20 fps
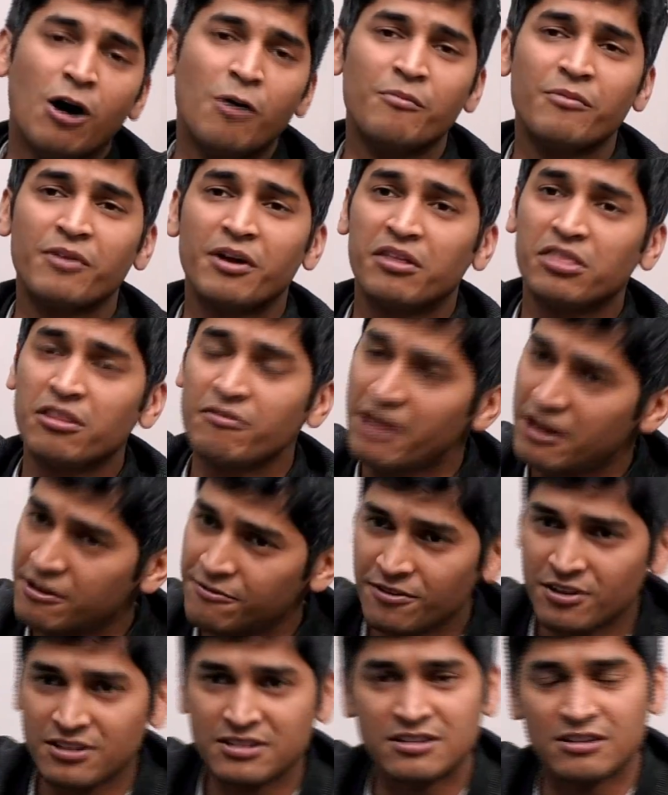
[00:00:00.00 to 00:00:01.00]
In the very
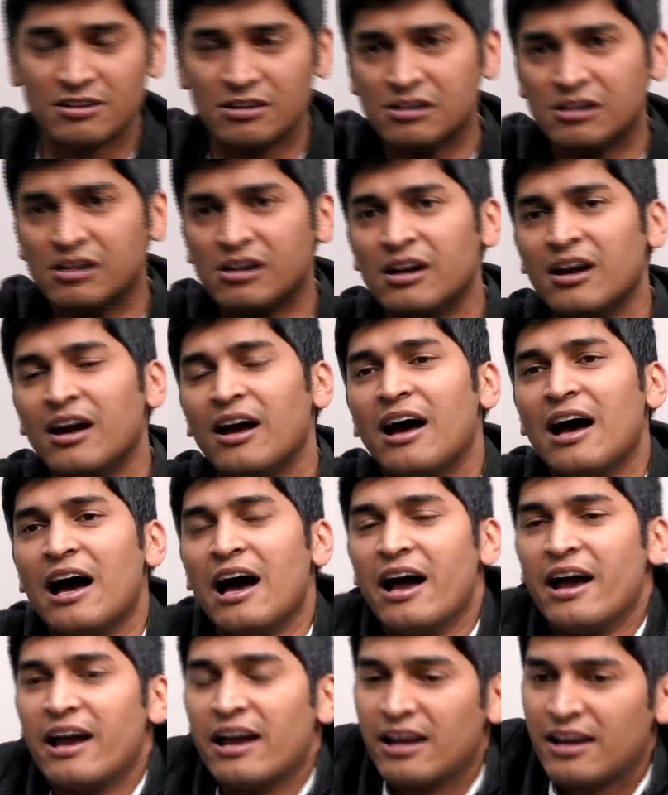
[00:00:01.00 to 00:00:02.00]
first year,
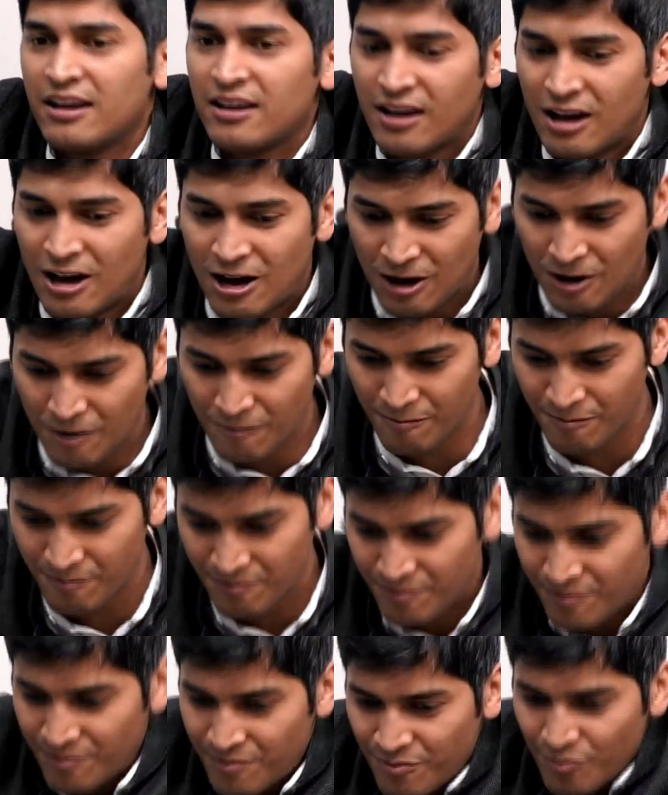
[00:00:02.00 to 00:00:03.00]
I
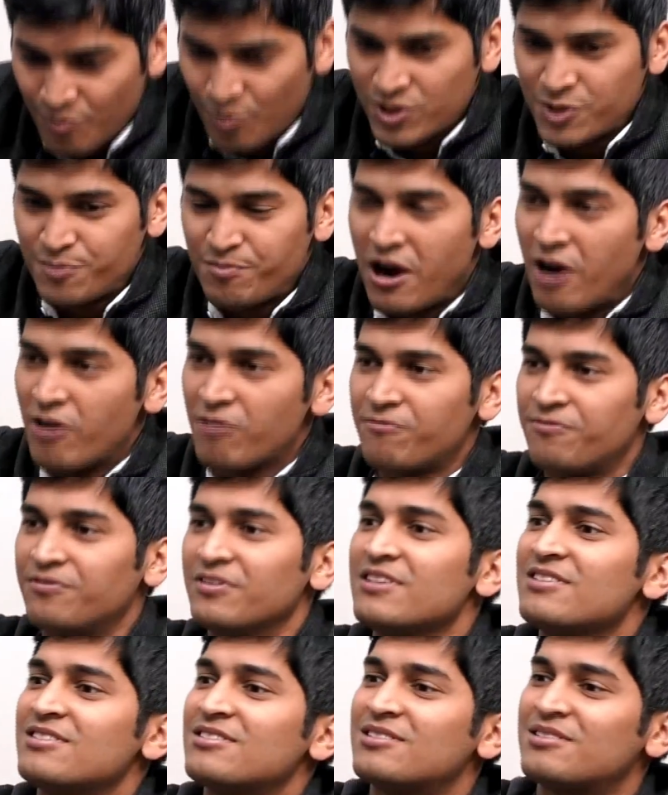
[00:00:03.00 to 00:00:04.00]
was part of
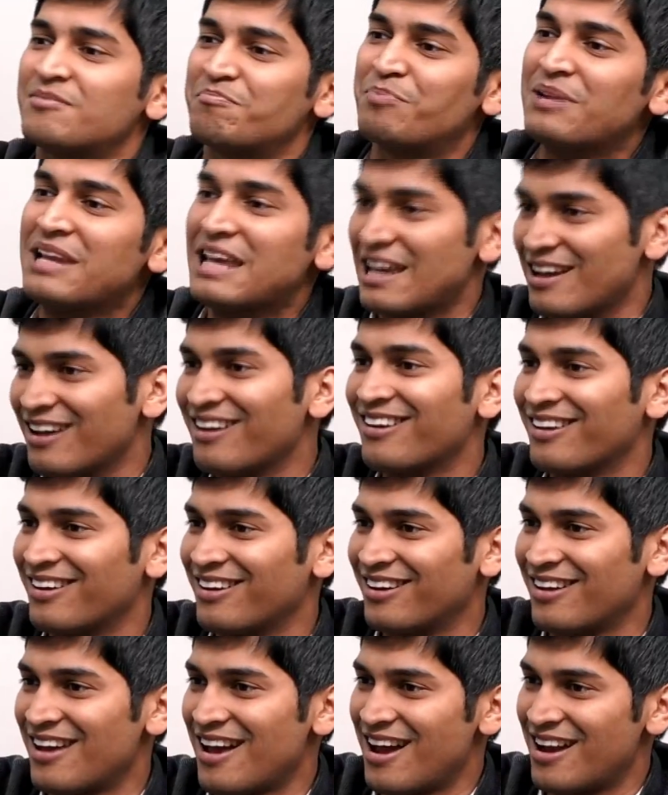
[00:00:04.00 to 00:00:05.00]
this play
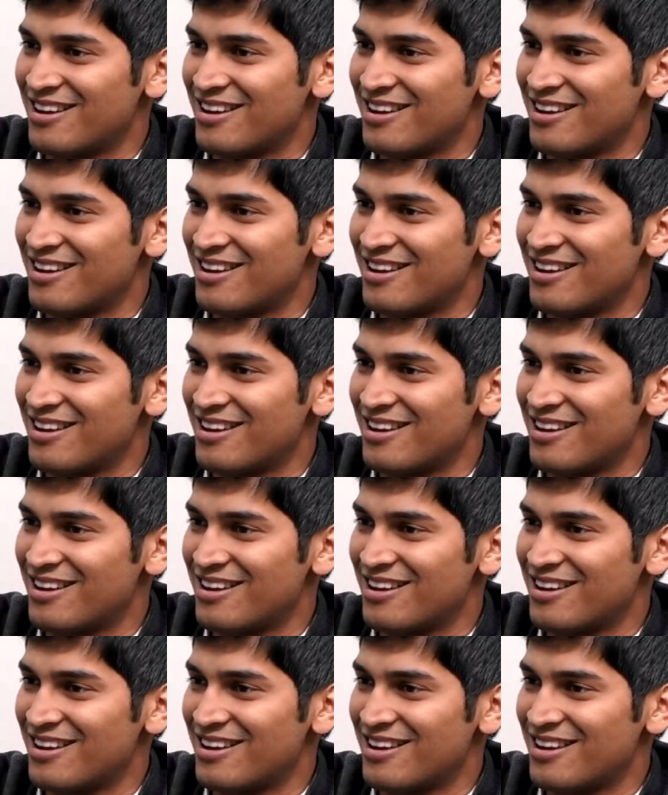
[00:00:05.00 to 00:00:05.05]
at